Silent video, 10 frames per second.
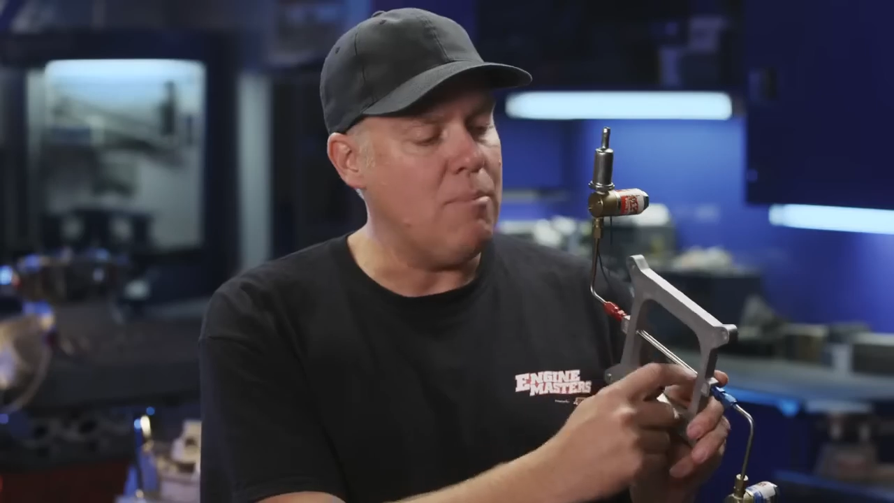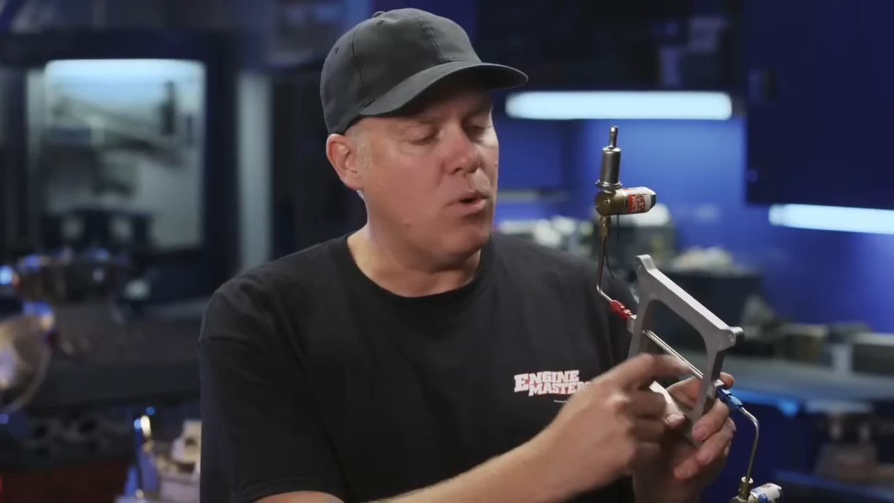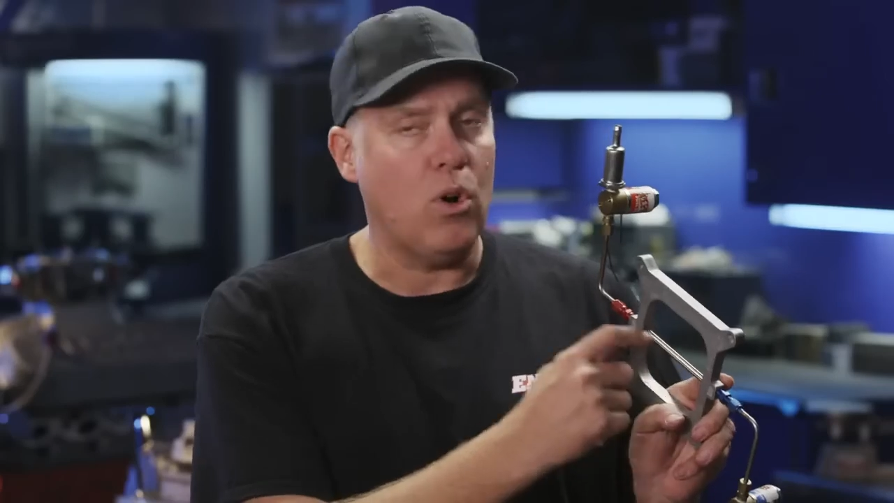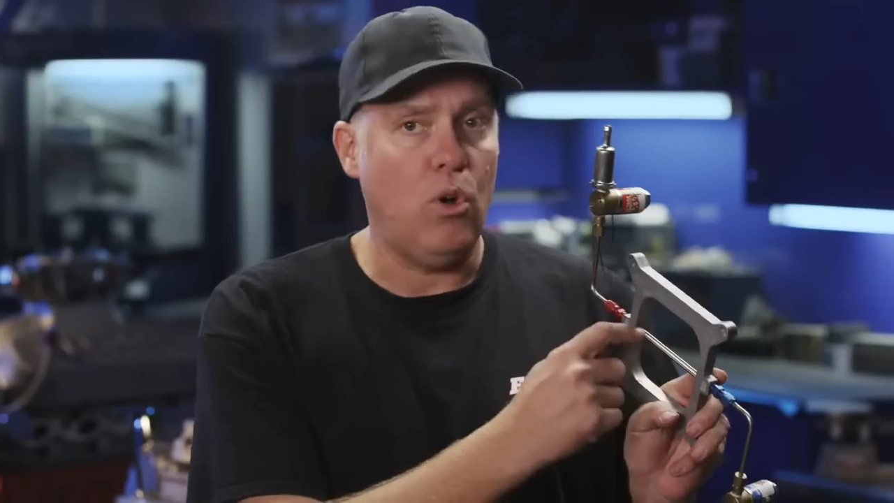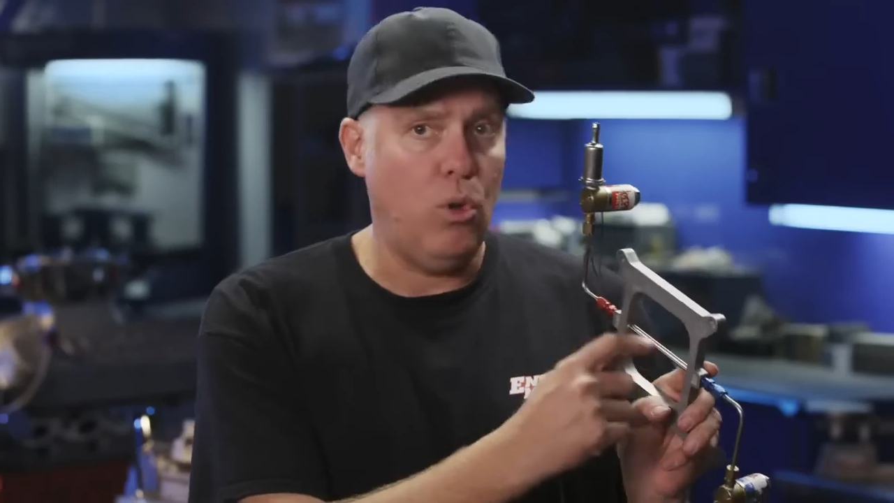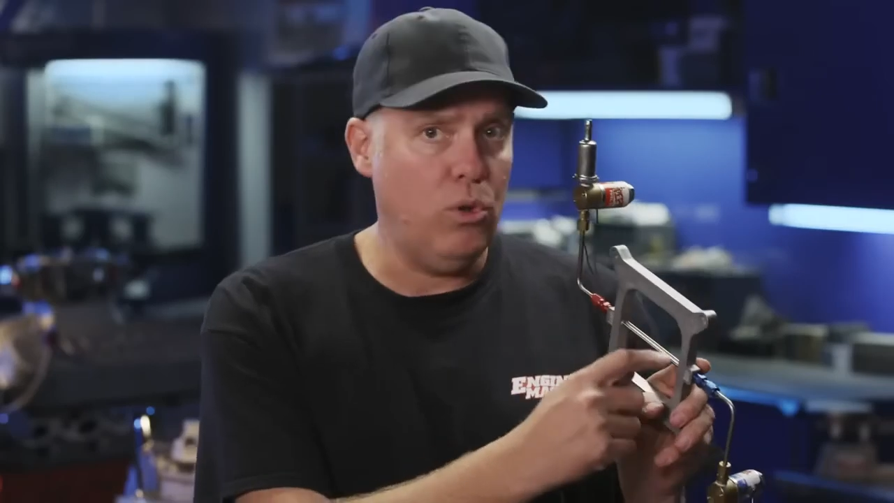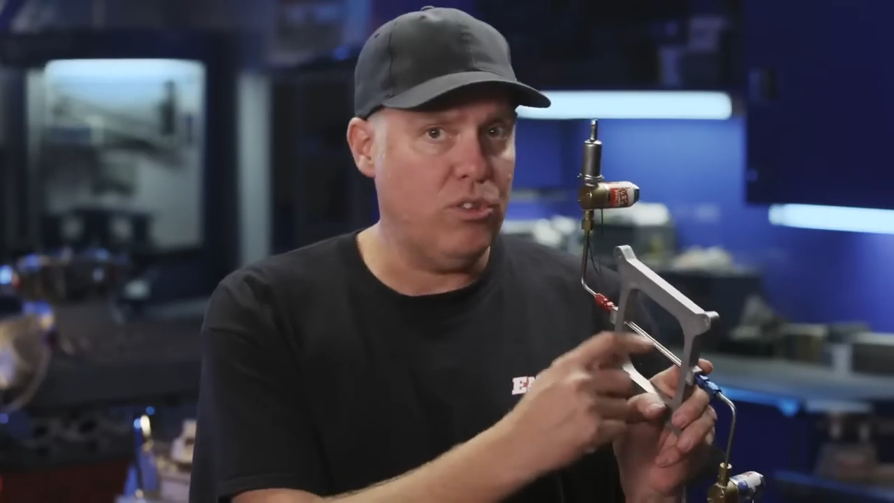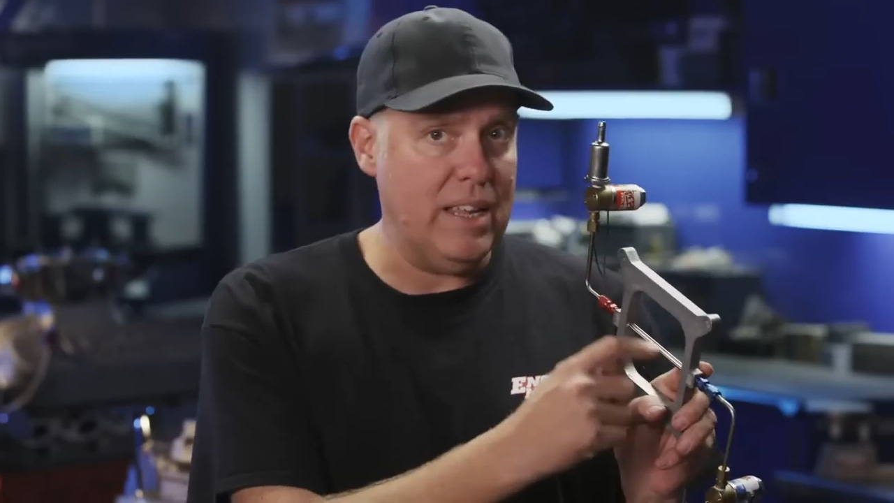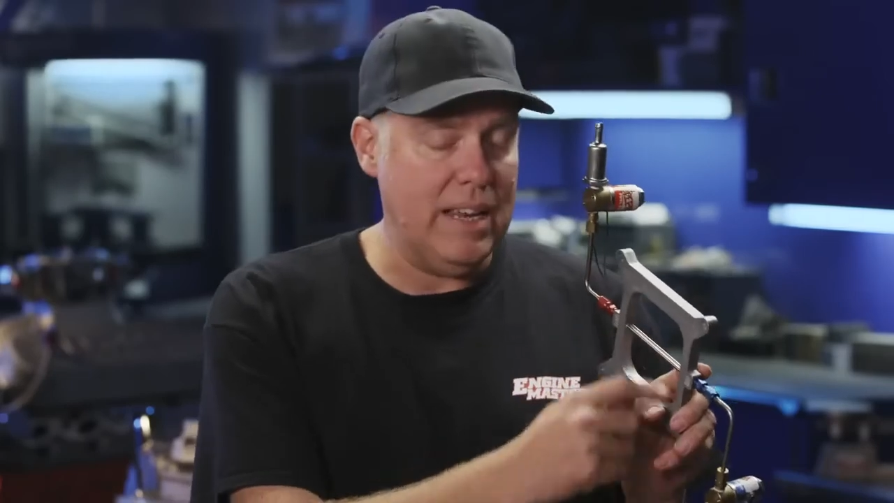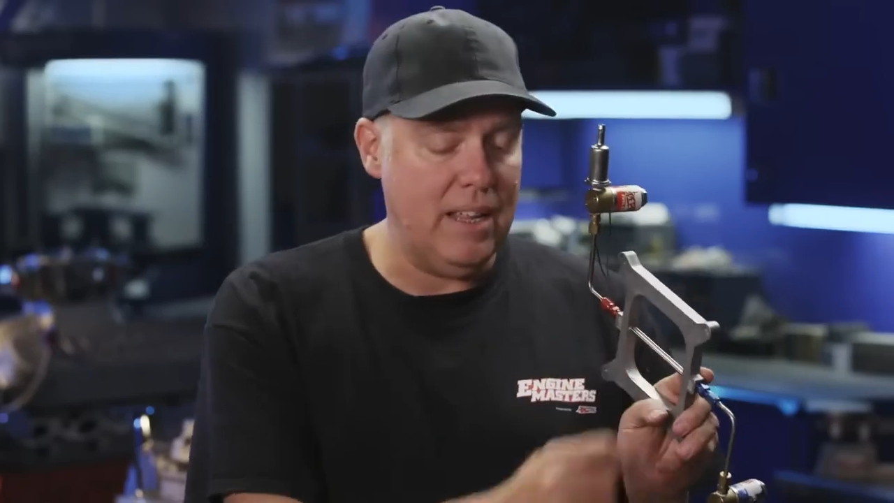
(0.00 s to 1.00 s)
more
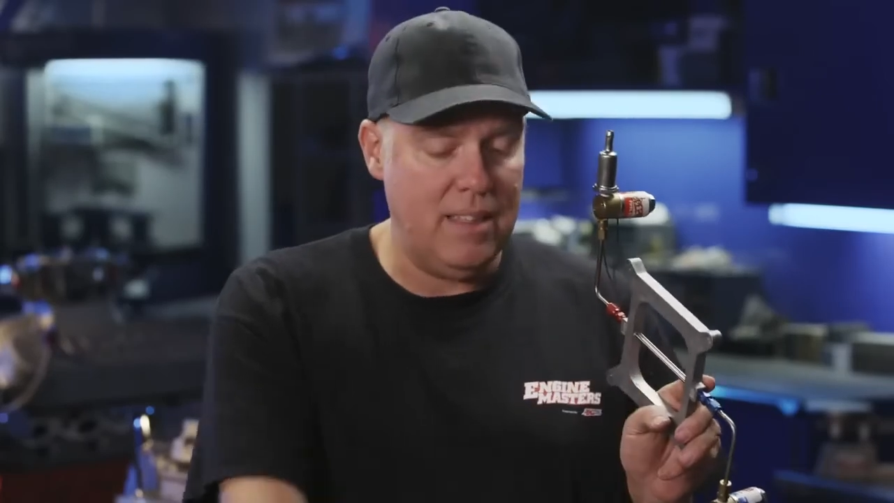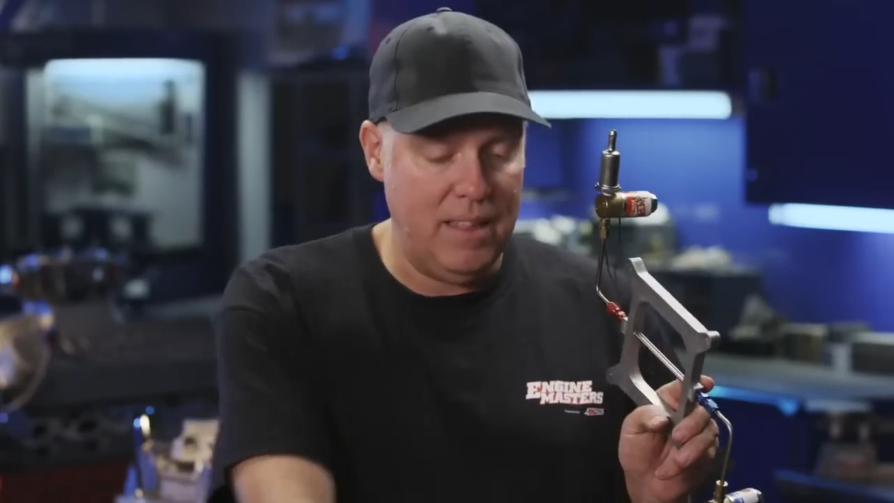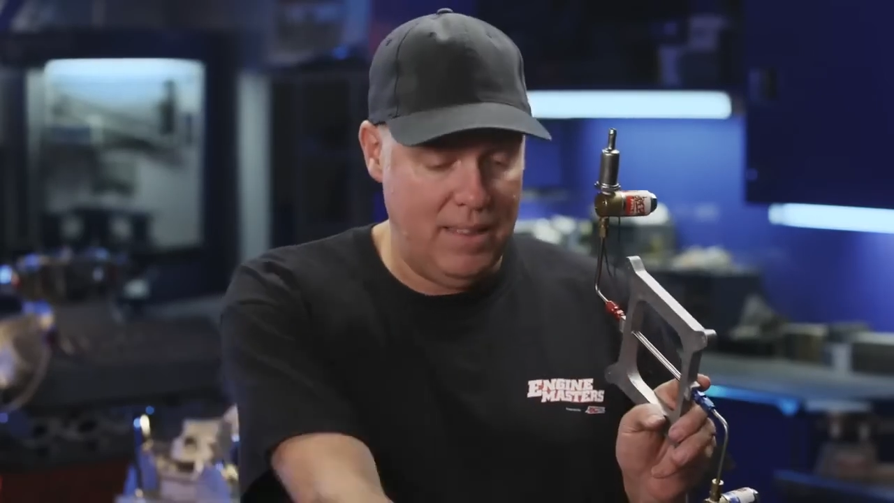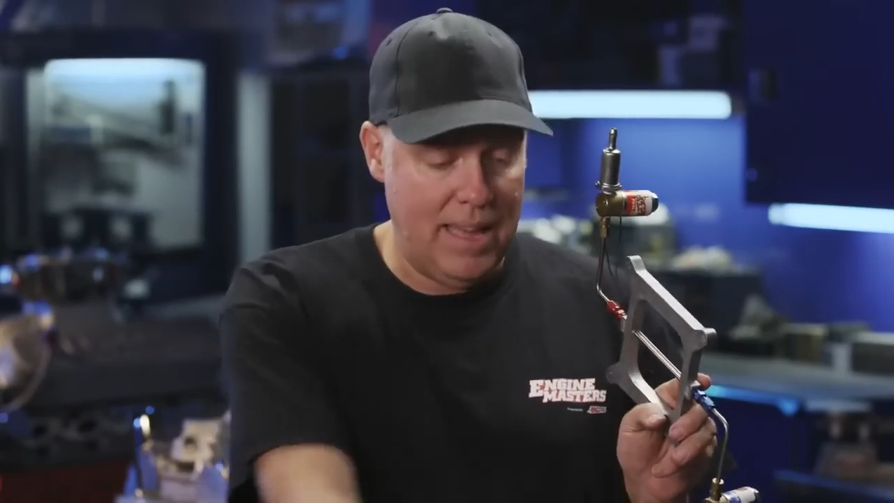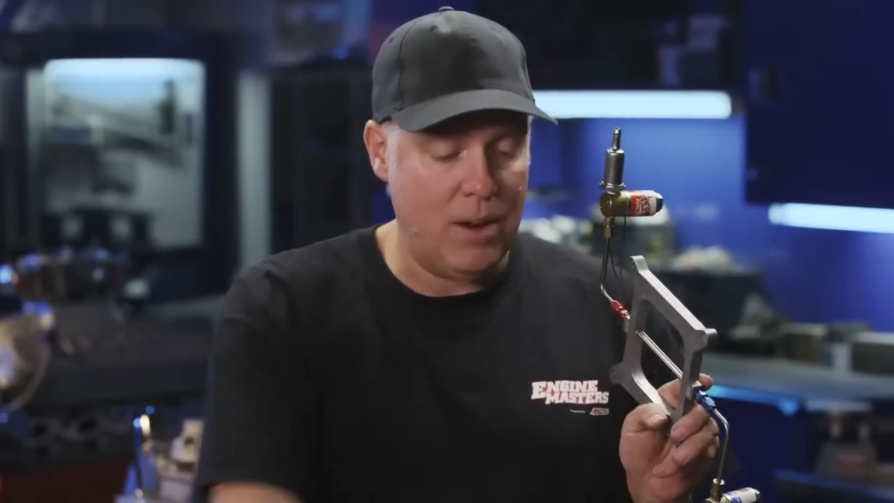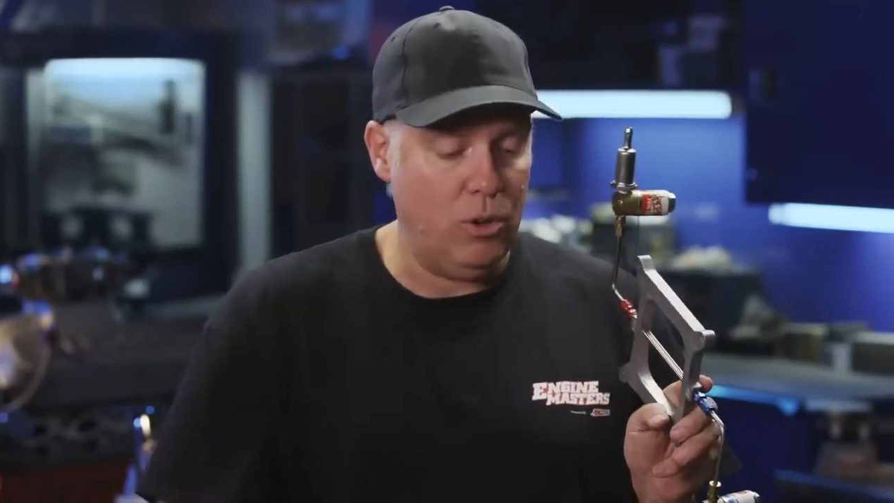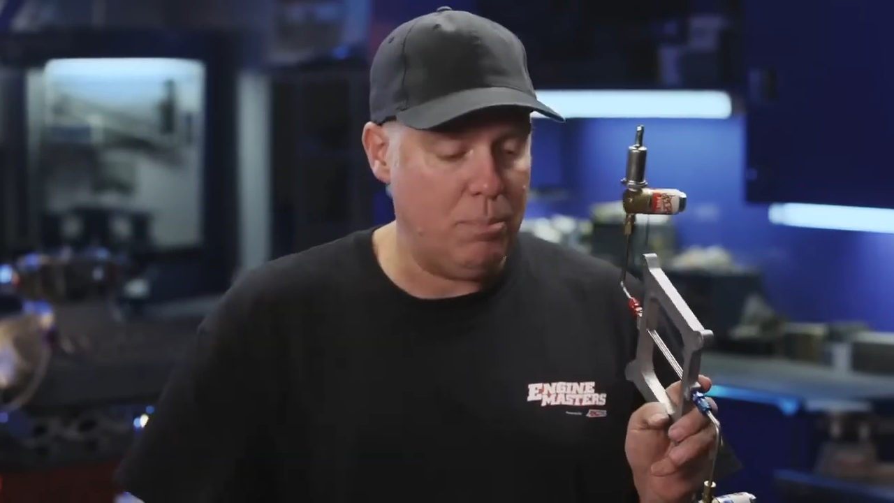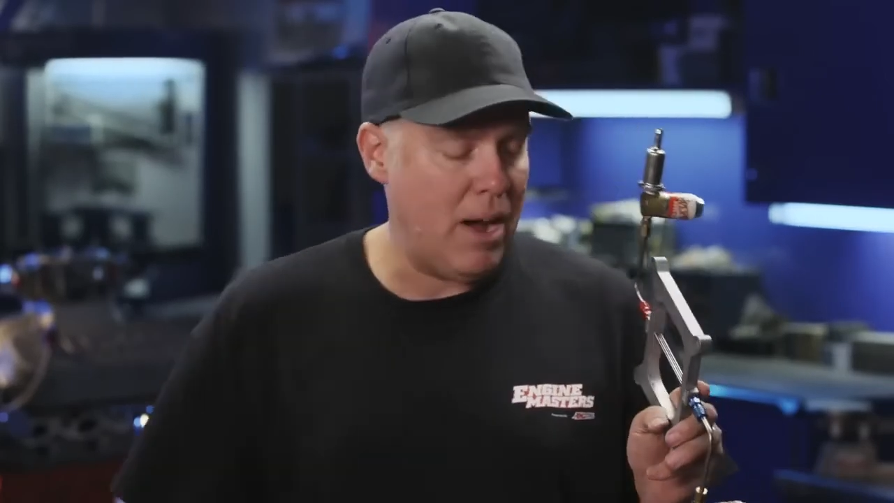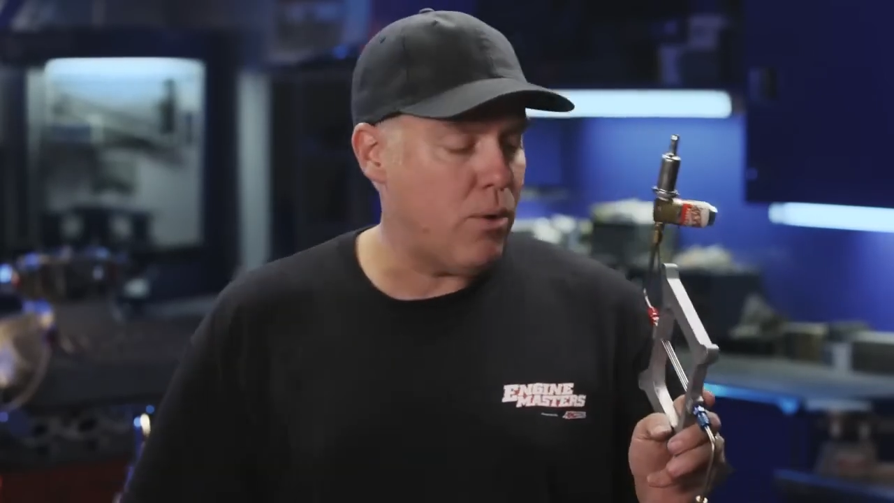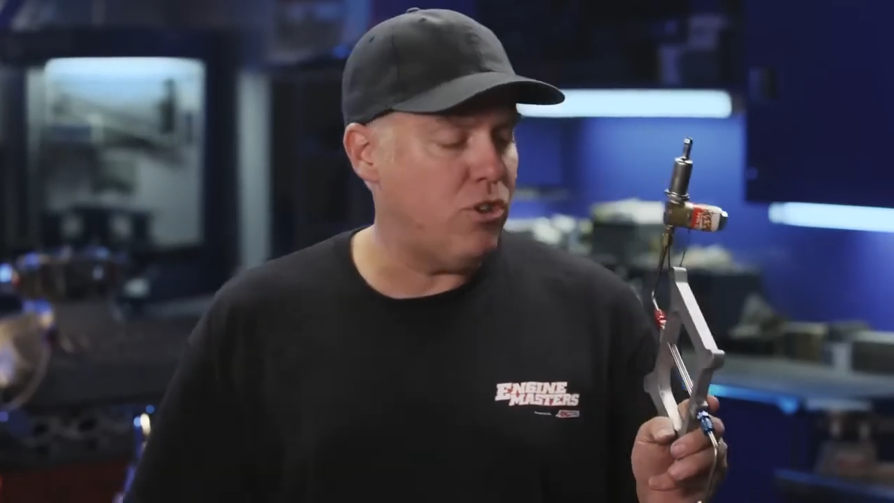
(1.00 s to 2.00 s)
holes in it than that old
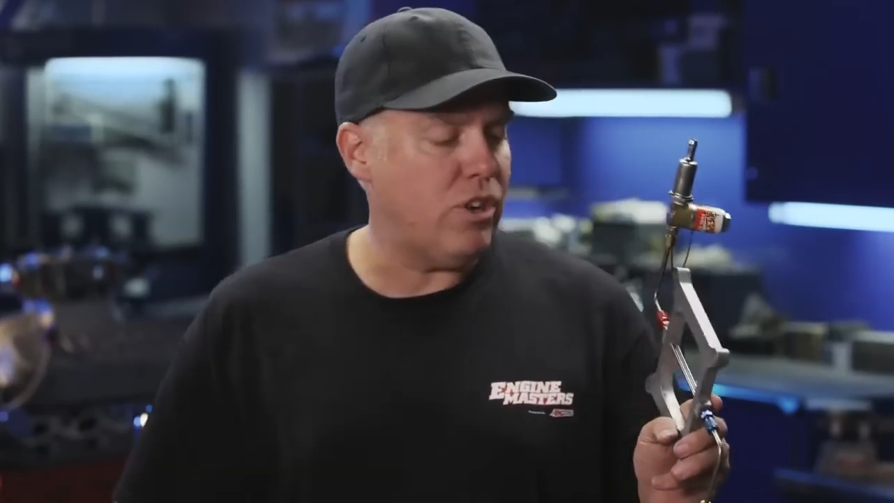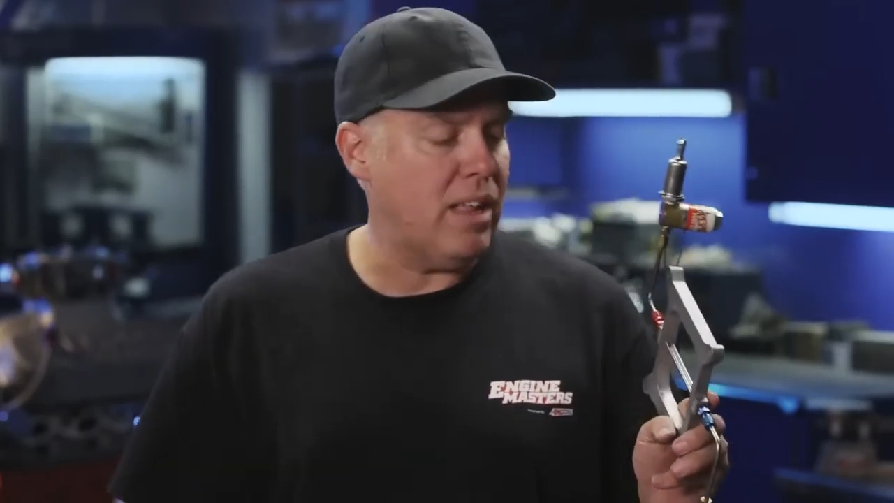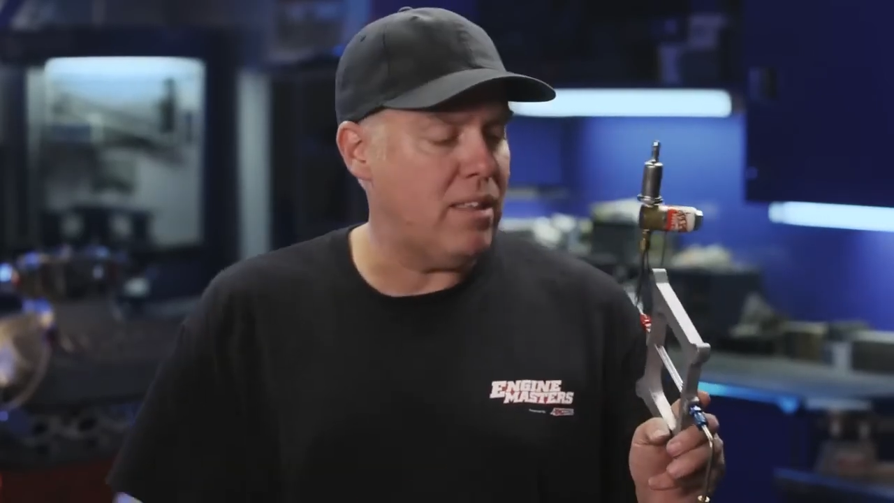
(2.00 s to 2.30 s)
power shot